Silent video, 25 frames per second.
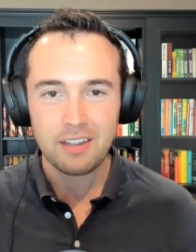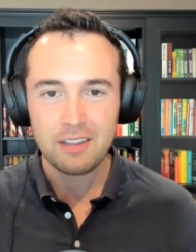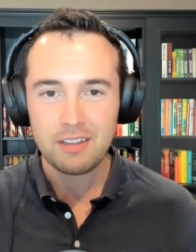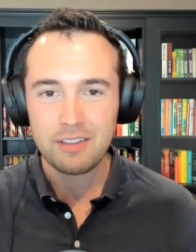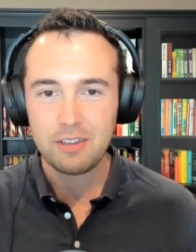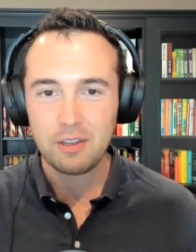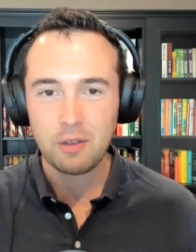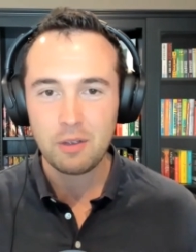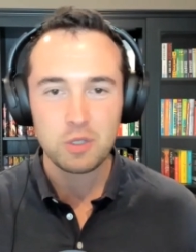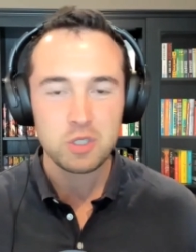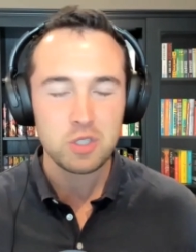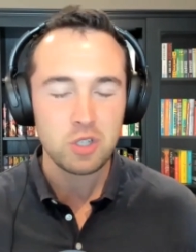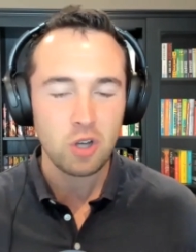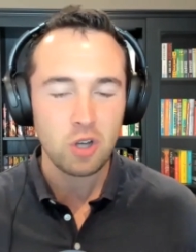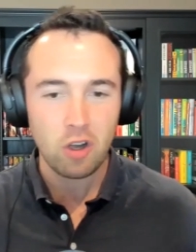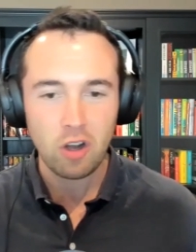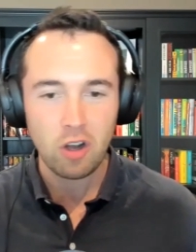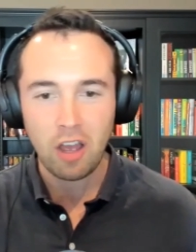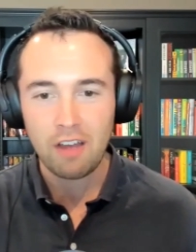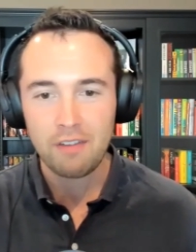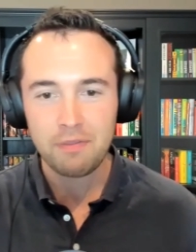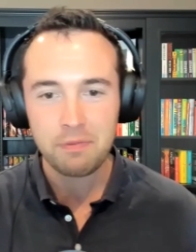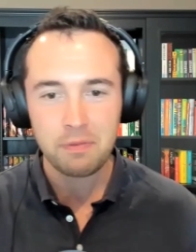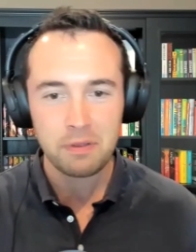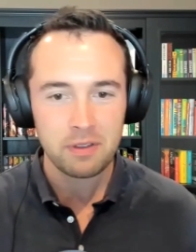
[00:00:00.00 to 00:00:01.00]
you know start
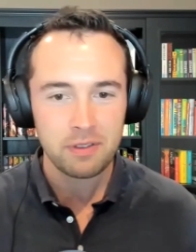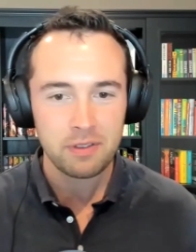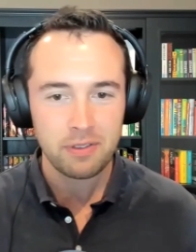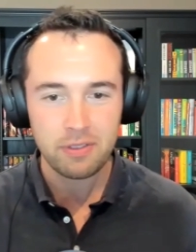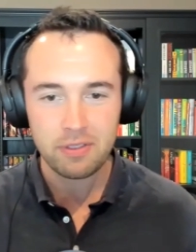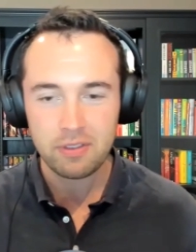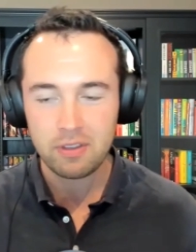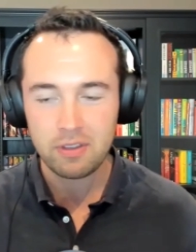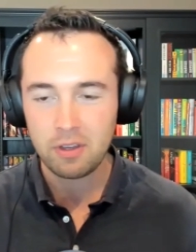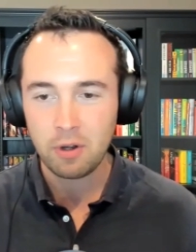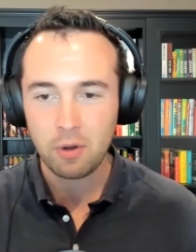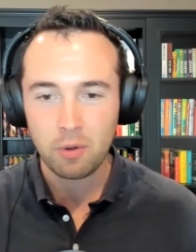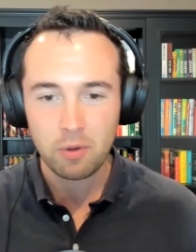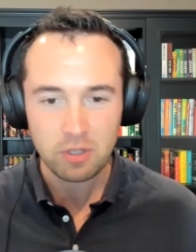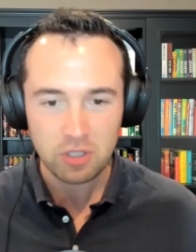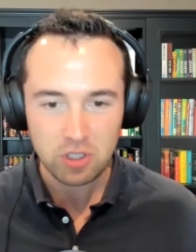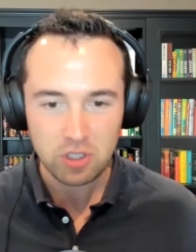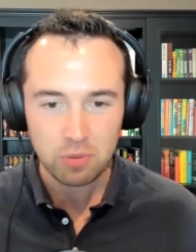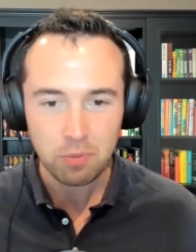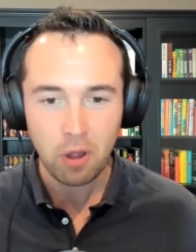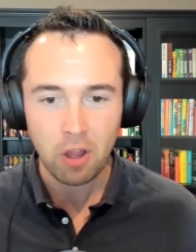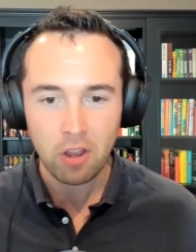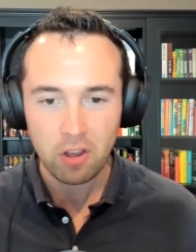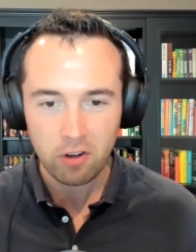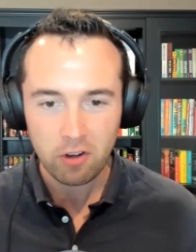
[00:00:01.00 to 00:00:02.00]
off with you know a
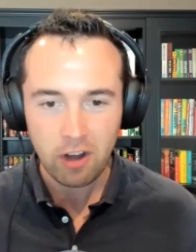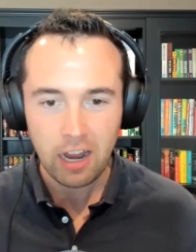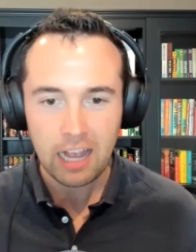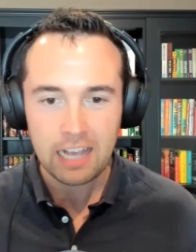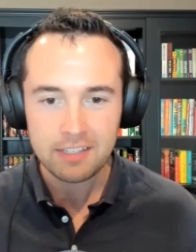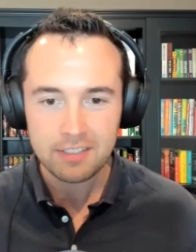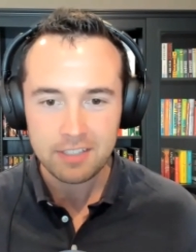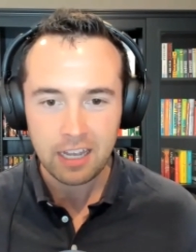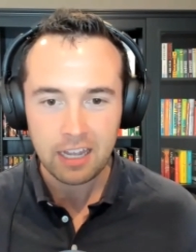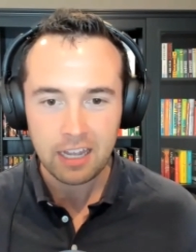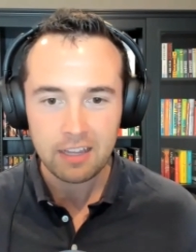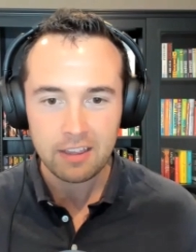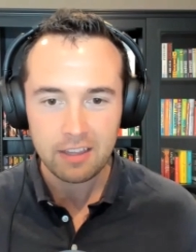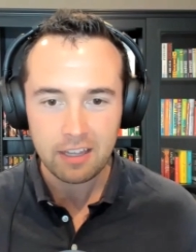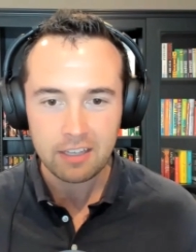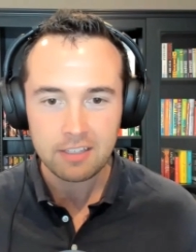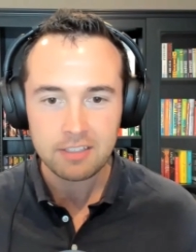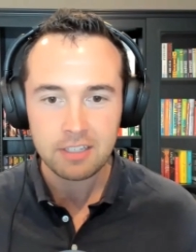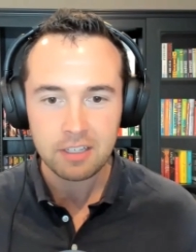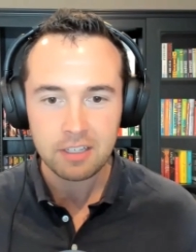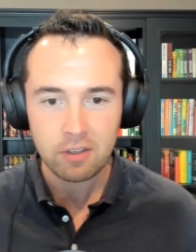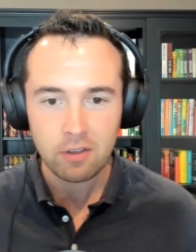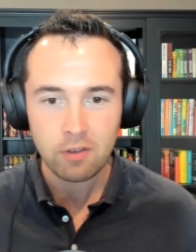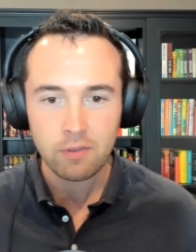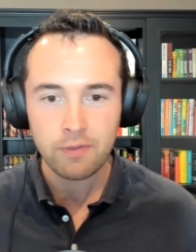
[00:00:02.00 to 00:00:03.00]
smaller asset like
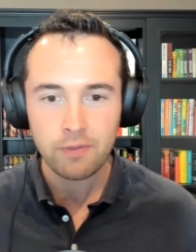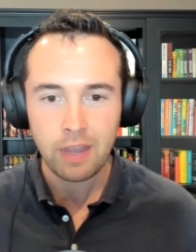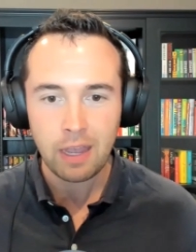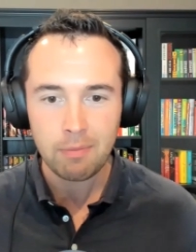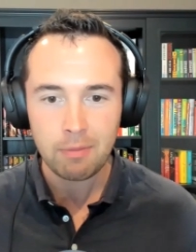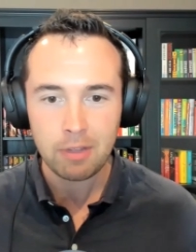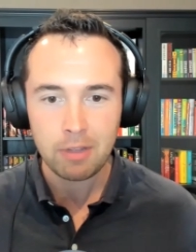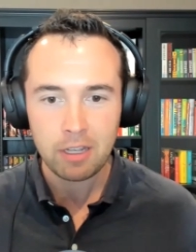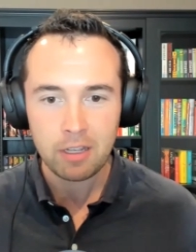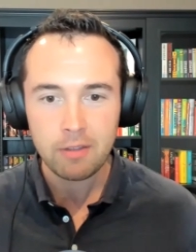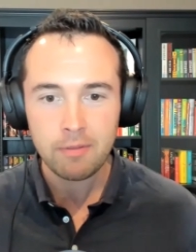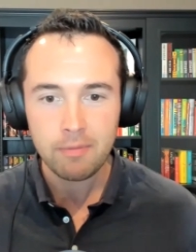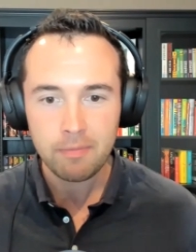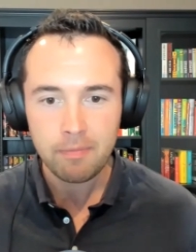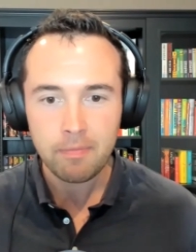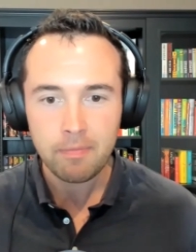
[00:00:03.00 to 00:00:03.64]
single family?